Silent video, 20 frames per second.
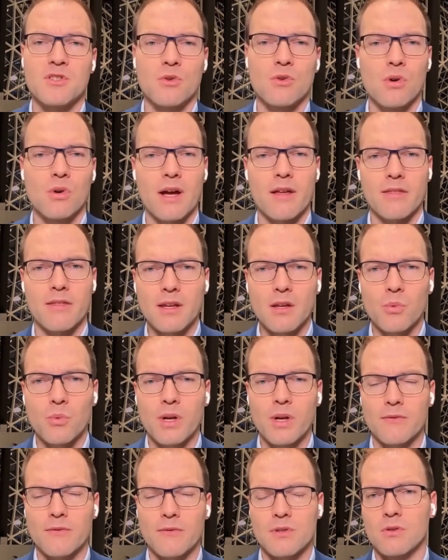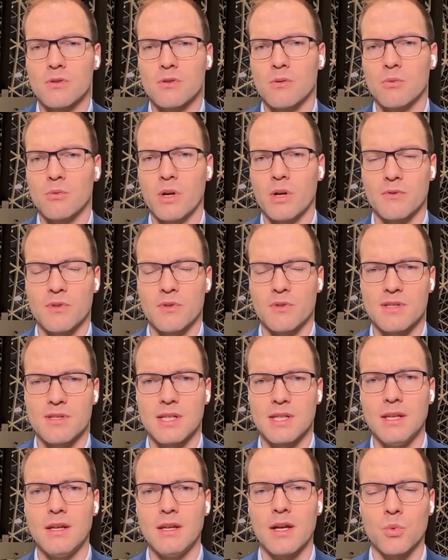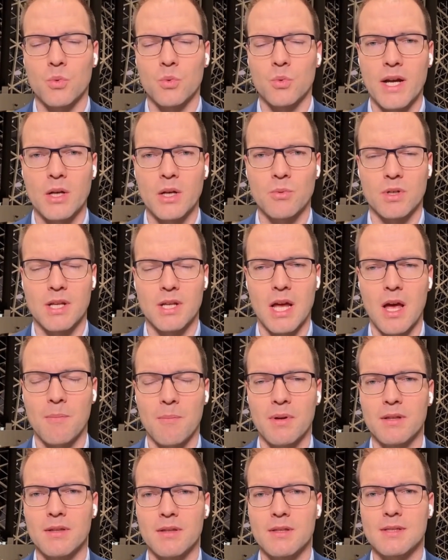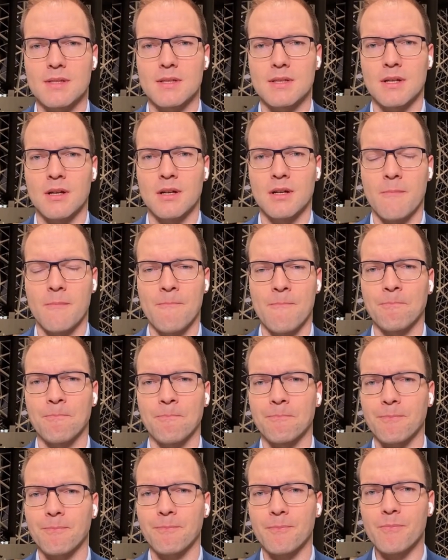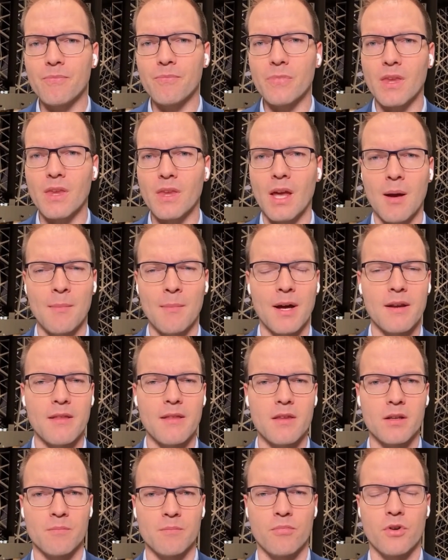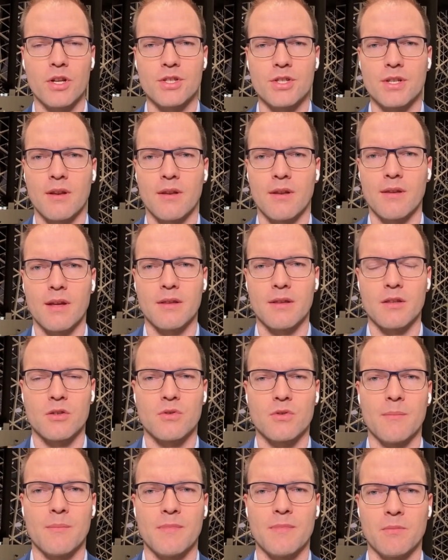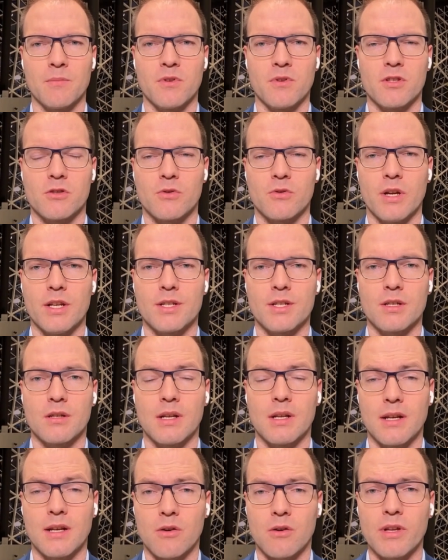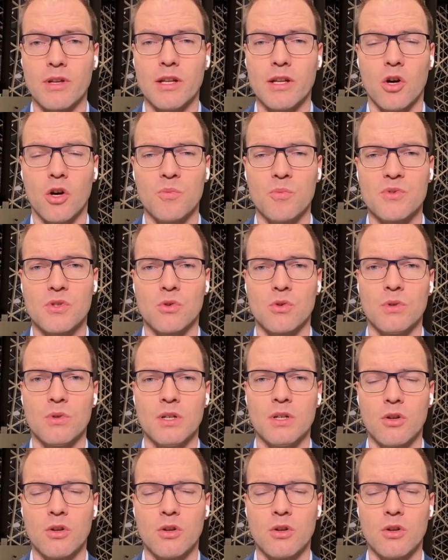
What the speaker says: So I think we have to see and wait what happens. I'm under the impression that the Trump administration, and I really hope so,